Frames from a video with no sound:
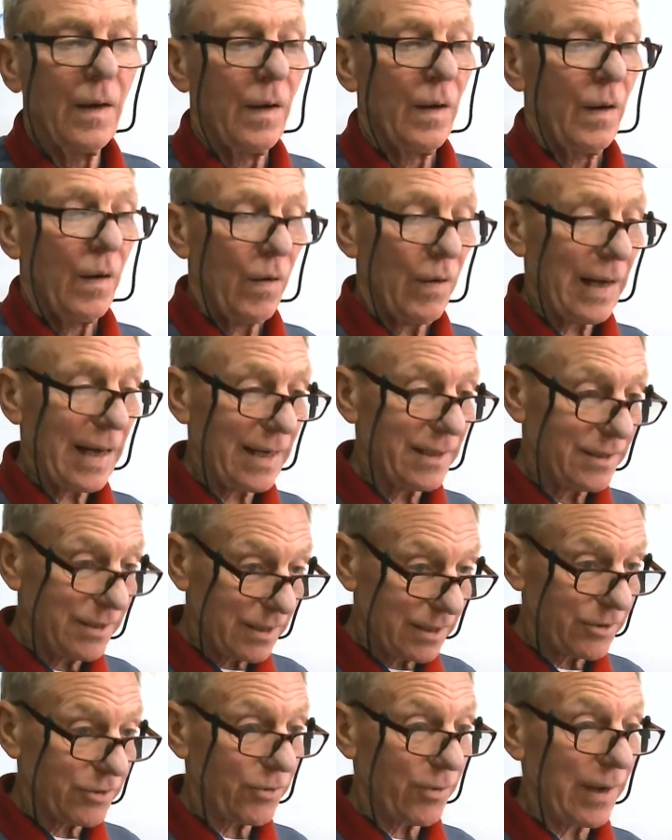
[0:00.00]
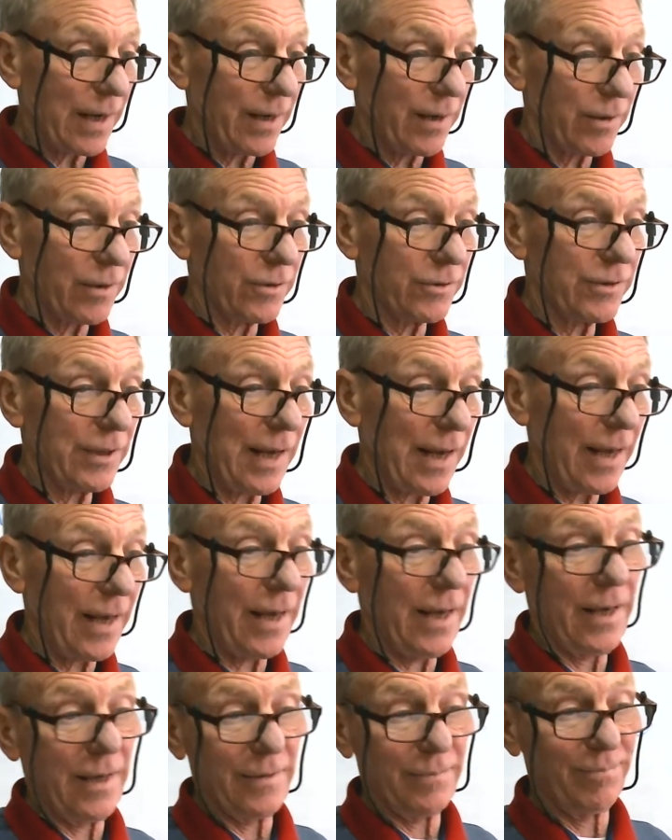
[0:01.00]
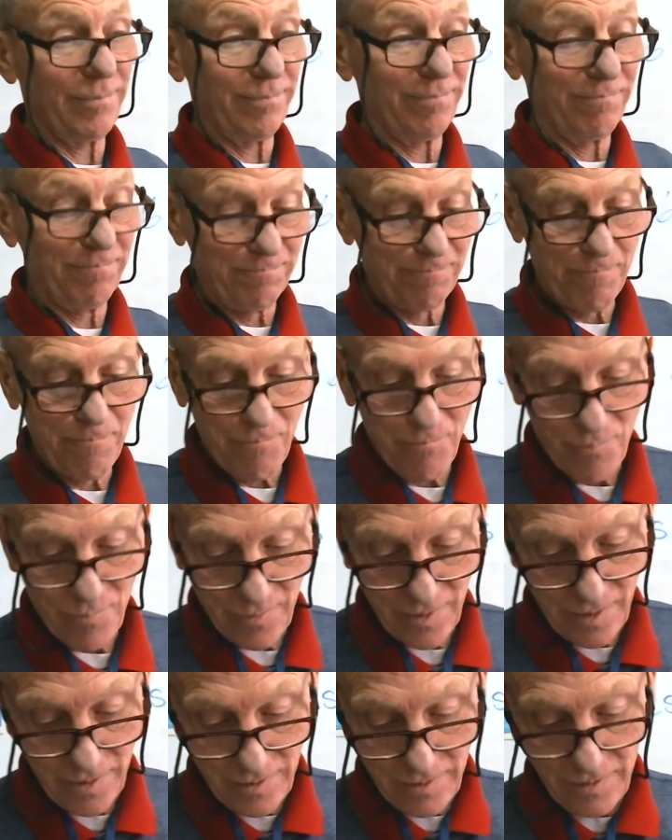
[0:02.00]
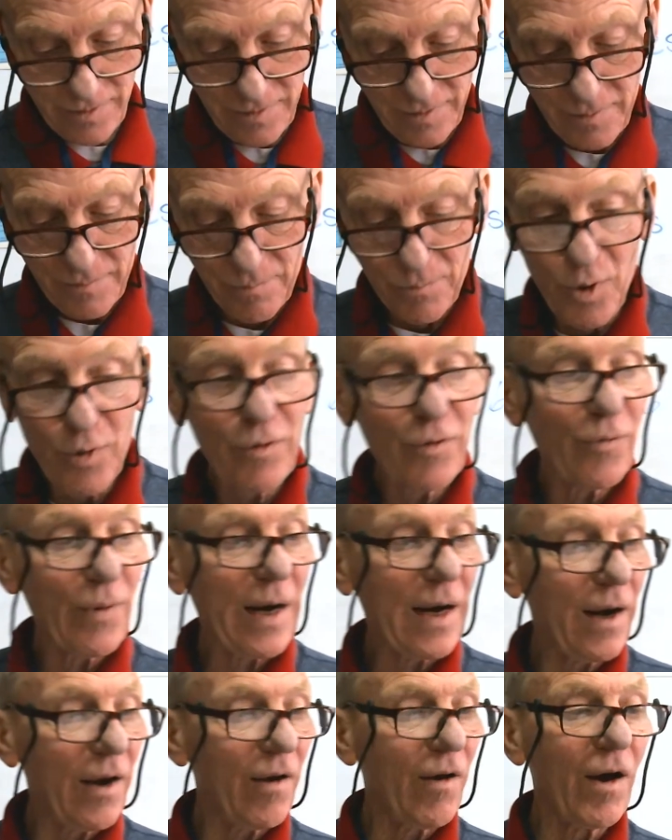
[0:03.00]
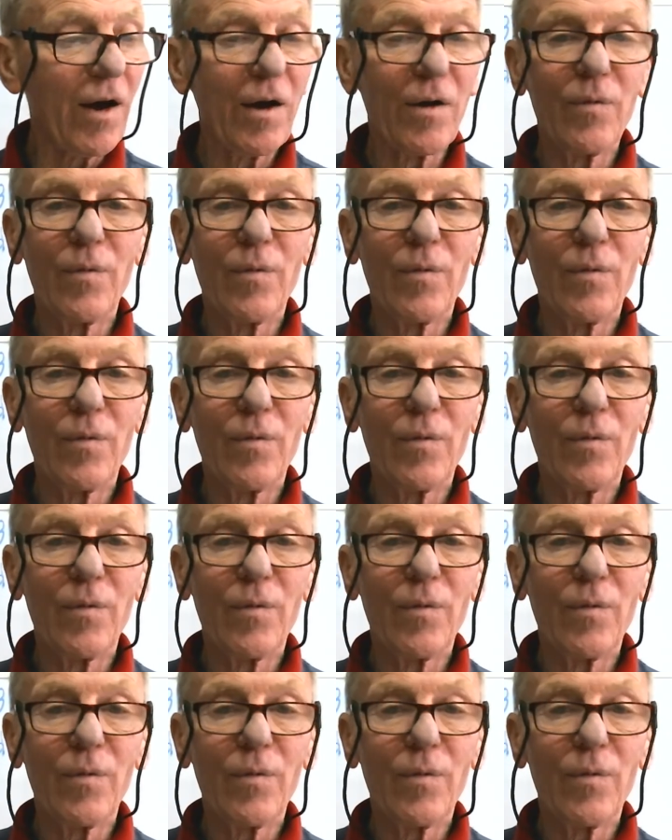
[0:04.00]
Okay, sixth graders, hey, moving right along,